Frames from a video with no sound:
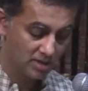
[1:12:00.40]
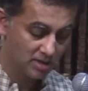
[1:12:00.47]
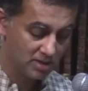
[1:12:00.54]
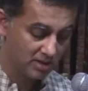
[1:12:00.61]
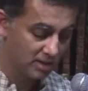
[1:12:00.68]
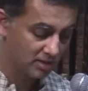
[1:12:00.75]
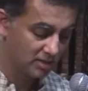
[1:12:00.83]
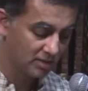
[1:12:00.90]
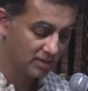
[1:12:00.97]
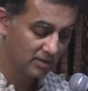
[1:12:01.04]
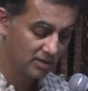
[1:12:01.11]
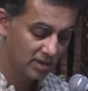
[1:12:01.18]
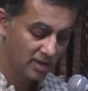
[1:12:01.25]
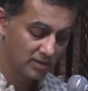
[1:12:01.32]

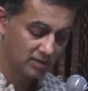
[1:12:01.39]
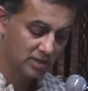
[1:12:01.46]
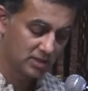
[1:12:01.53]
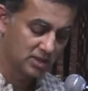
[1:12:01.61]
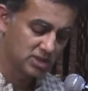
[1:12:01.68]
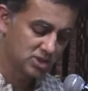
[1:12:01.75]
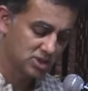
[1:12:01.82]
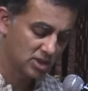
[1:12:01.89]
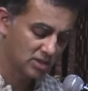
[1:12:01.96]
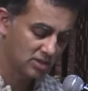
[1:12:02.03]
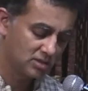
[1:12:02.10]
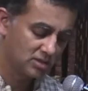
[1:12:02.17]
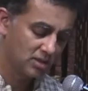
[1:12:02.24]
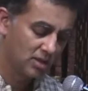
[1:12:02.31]
indicating that his
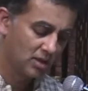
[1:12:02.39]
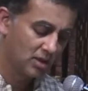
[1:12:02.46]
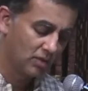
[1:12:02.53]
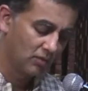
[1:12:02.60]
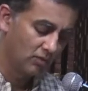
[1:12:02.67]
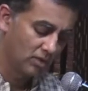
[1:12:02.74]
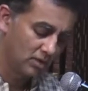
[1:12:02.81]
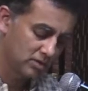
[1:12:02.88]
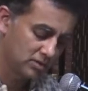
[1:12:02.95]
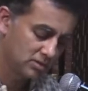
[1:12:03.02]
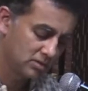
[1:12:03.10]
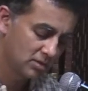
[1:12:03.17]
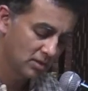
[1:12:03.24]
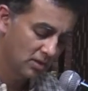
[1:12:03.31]
strength
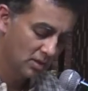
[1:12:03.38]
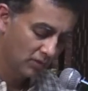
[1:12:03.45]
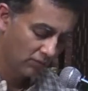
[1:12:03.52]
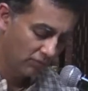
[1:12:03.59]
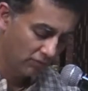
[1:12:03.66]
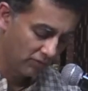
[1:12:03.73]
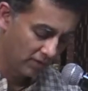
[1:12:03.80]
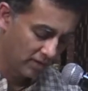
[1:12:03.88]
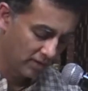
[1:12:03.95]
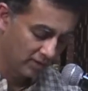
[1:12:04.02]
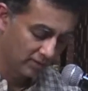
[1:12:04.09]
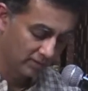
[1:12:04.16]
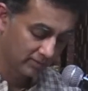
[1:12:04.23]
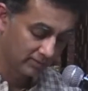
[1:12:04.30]
was
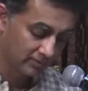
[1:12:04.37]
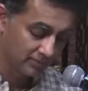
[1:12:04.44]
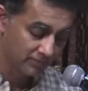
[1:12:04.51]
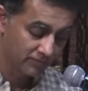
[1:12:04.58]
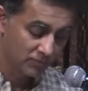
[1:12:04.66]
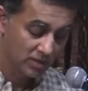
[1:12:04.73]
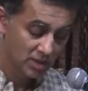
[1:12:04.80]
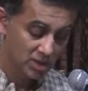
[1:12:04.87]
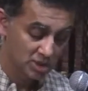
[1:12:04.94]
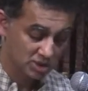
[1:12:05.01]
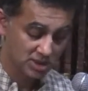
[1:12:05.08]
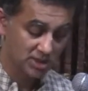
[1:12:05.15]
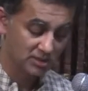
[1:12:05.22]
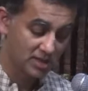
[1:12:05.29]
waning.
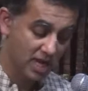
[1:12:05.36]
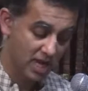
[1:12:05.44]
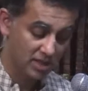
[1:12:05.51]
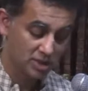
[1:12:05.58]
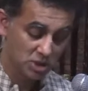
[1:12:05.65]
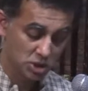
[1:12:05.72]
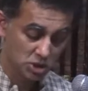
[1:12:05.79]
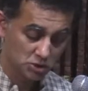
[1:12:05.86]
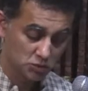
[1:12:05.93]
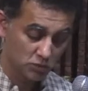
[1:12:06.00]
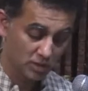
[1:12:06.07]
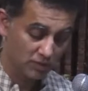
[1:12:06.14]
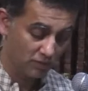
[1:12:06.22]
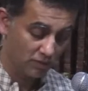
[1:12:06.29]
Seeing that
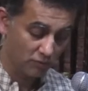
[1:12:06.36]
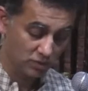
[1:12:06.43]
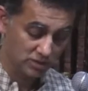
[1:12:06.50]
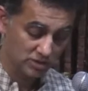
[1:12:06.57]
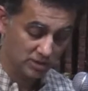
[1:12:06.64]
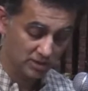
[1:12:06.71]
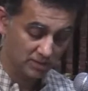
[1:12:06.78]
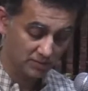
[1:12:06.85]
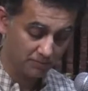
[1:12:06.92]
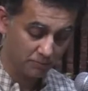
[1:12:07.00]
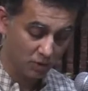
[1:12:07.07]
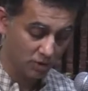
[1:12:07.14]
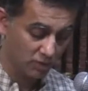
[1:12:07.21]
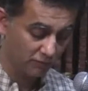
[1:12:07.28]
Sugriva was near the
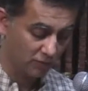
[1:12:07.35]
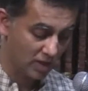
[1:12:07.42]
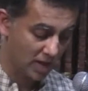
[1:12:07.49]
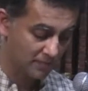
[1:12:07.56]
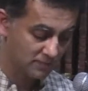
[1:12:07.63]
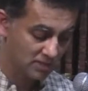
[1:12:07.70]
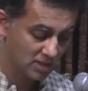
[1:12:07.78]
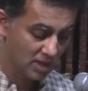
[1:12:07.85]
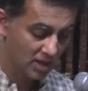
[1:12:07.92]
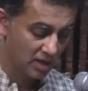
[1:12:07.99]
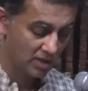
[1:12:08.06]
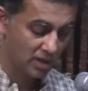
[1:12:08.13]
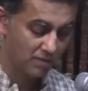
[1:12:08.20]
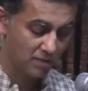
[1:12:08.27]
point of collapse,
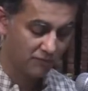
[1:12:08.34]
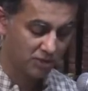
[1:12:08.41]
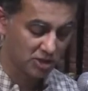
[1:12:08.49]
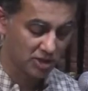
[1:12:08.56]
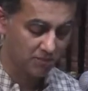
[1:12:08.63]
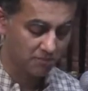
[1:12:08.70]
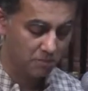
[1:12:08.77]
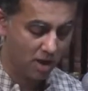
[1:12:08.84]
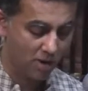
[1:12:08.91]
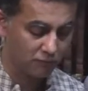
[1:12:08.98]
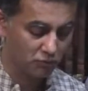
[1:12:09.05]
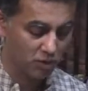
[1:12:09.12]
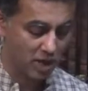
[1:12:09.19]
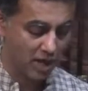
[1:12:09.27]
Rama fitted a
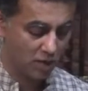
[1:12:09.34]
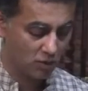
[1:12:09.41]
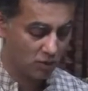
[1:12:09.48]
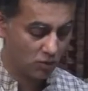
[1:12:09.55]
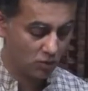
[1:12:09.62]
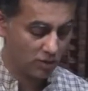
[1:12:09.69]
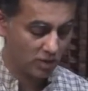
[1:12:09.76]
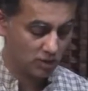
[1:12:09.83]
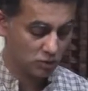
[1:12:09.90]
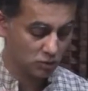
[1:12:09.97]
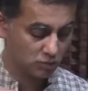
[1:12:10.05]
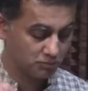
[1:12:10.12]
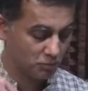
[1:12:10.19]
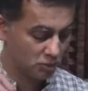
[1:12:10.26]
powerful arrow into
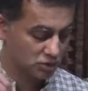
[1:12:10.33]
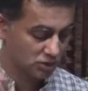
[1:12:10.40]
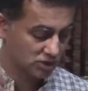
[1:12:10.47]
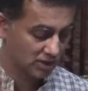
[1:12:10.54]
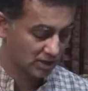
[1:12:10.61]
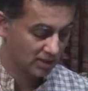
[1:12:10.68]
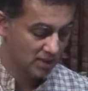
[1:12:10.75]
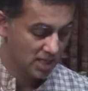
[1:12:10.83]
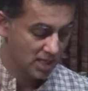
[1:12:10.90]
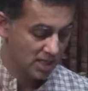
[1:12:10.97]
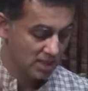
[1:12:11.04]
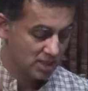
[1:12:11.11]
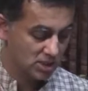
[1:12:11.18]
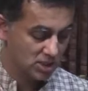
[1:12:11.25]
his bowstring.
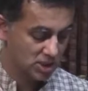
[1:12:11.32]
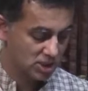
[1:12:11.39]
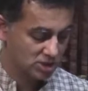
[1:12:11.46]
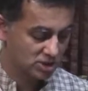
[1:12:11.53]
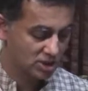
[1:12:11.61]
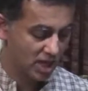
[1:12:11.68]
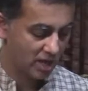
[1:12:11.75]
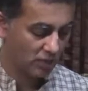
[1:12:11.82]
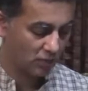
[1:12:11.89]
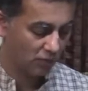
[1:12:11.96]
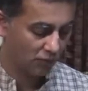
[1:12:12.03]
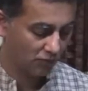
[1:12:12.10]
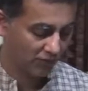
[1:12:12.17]
He released the arrow,